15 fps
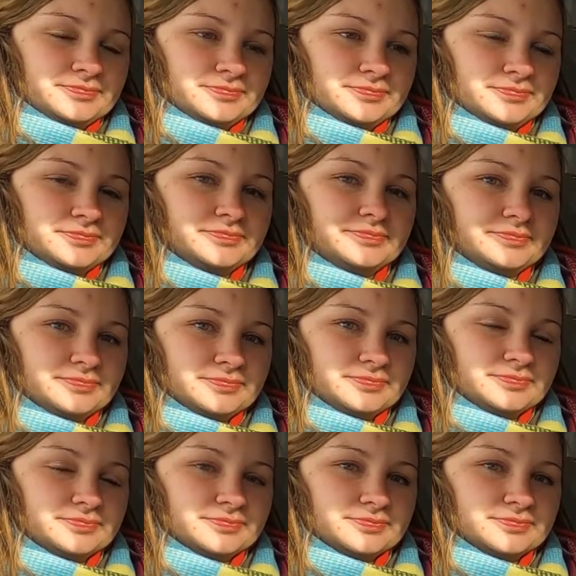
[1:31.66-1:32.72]

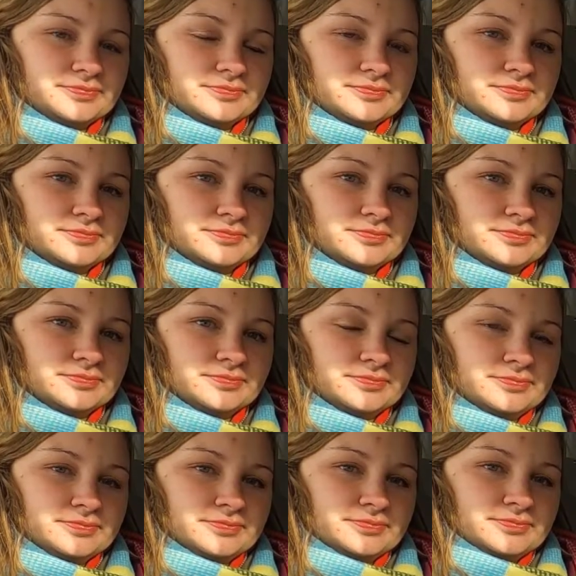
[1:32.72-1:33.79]

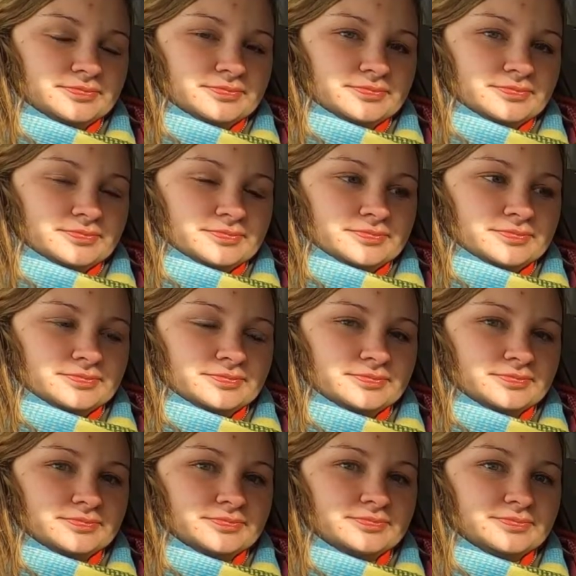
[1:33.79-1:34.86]

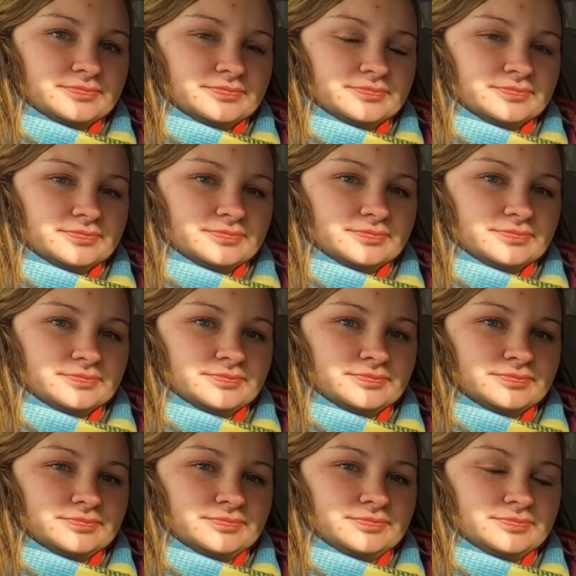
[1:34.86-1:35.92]

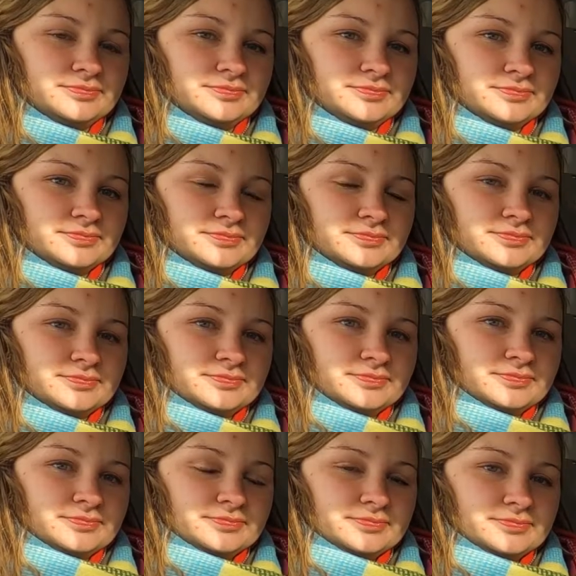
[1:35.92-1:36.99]

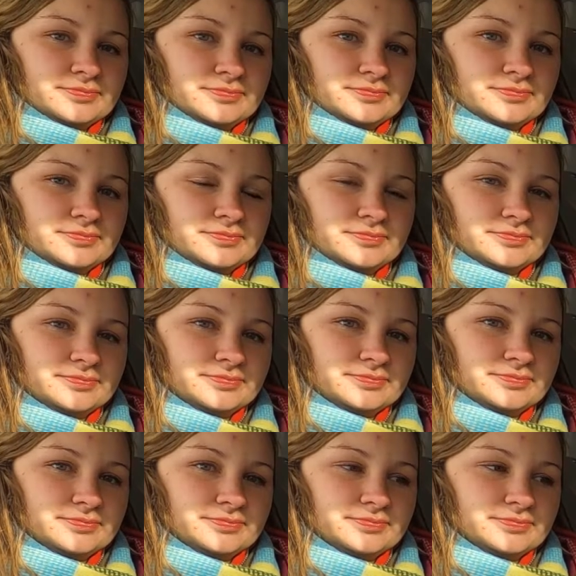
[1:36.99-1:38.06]

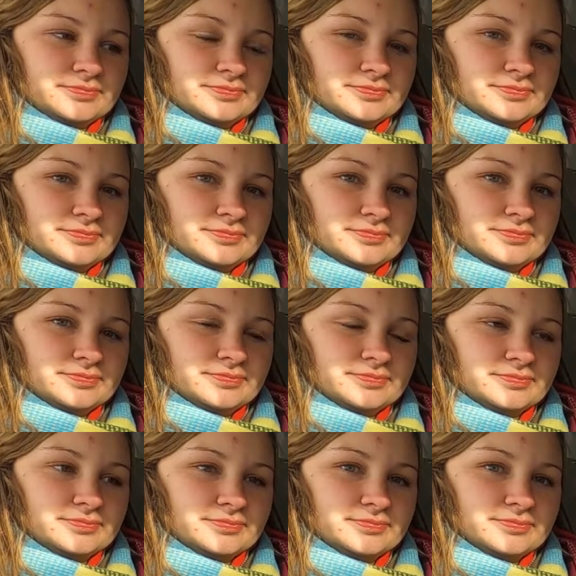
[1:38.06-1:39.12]

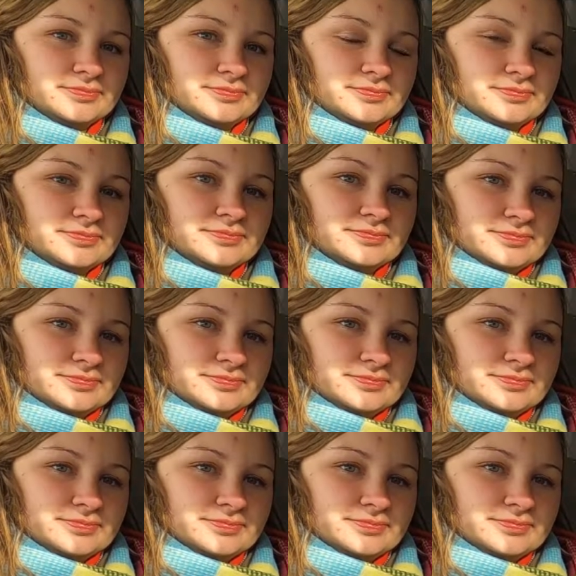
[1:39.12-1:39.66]
The person shown says nothing.